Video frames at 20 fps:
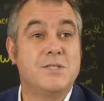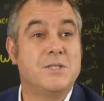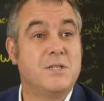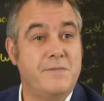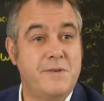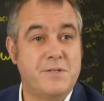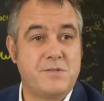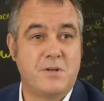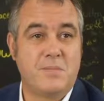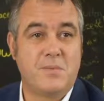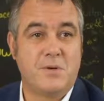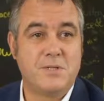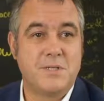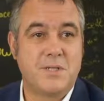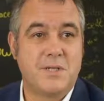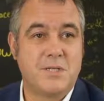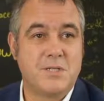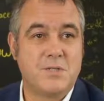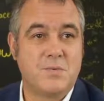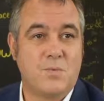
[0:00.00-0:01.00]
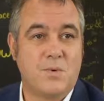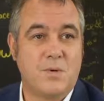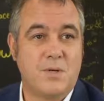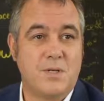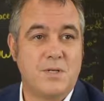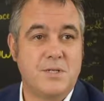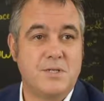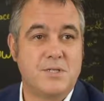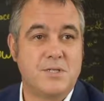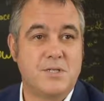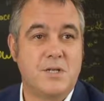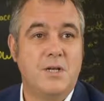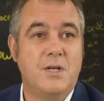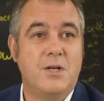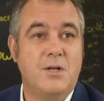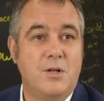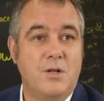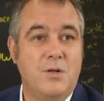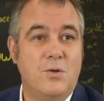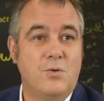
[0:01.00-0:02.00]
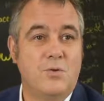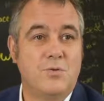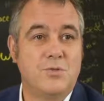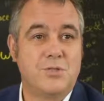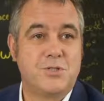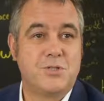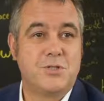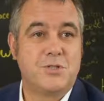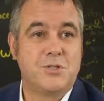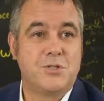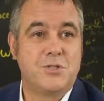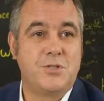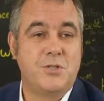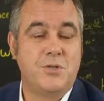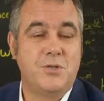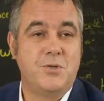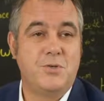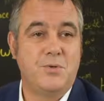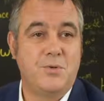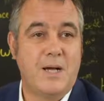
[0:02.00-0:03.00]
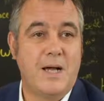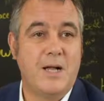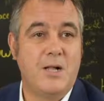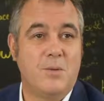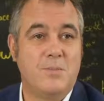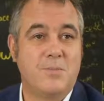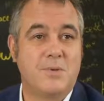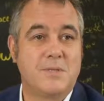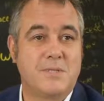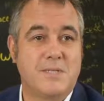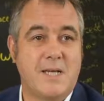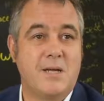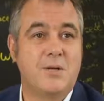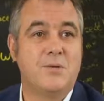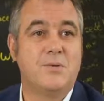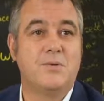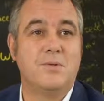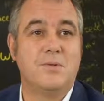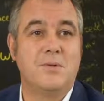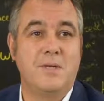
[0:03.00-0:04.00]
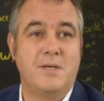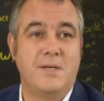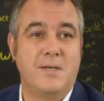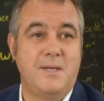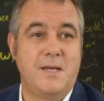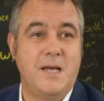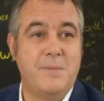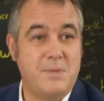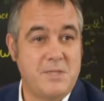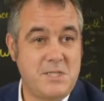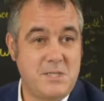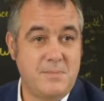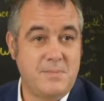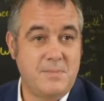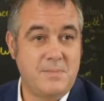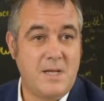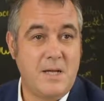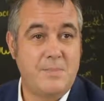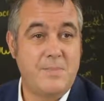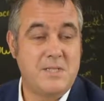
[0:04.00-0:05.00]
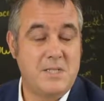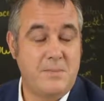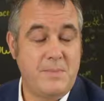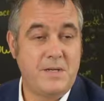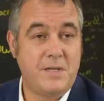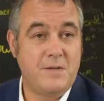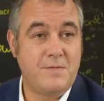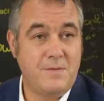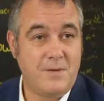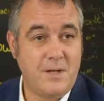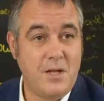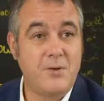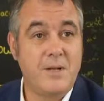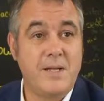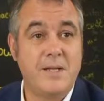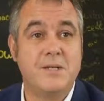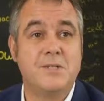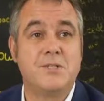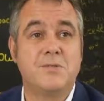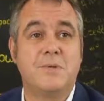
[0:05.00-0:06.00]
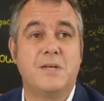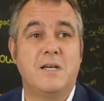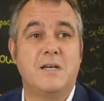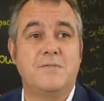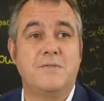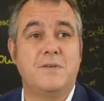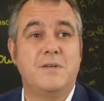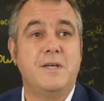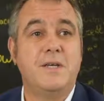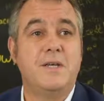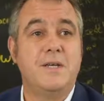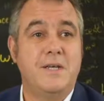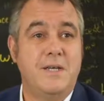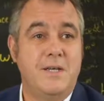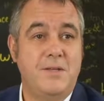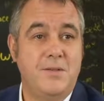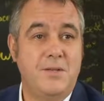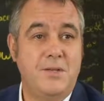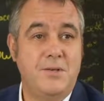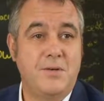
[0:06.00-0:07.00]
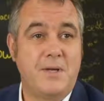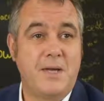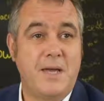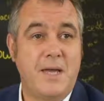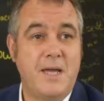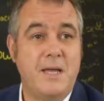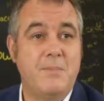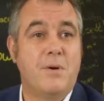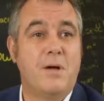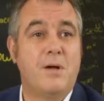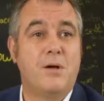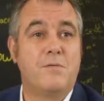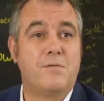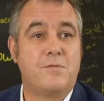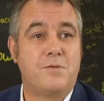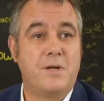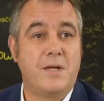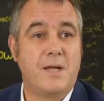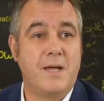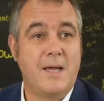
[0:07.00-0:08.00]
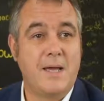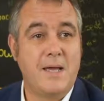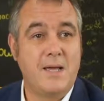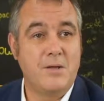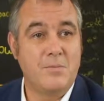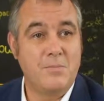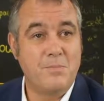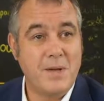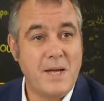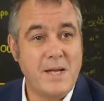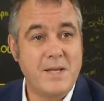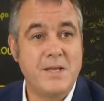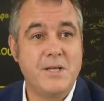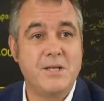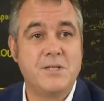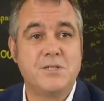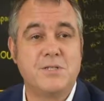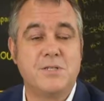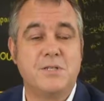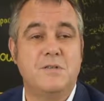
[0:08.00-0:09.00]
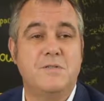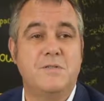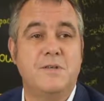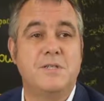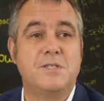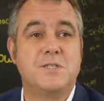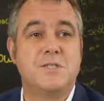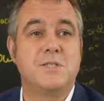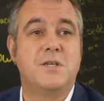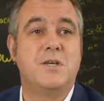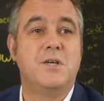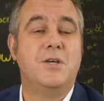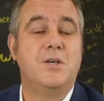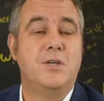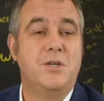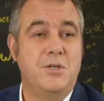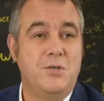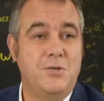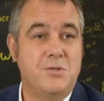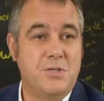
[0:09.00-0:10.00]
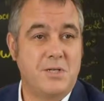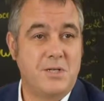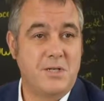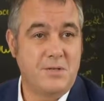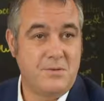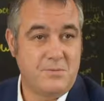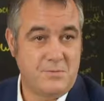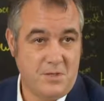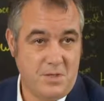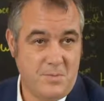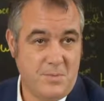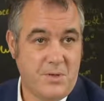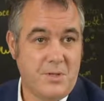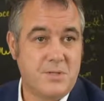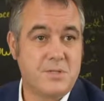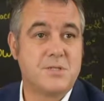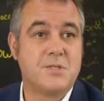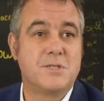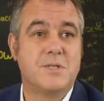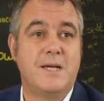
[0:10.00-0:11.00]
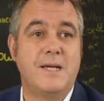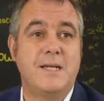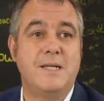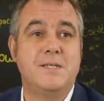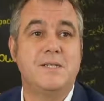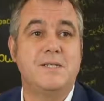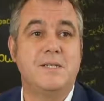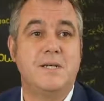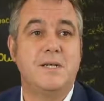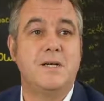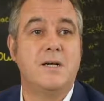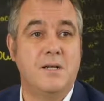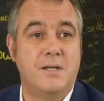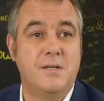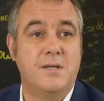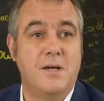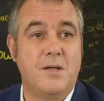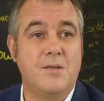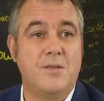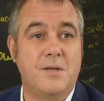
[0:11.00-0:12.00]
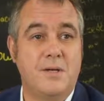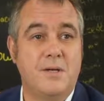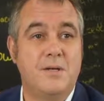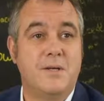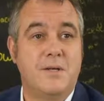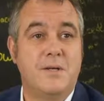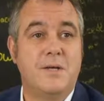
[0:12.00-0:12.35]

Service Robotics was launched to help tackle the epidemic of loneliness we have in the UK by offering a companion service using robots and other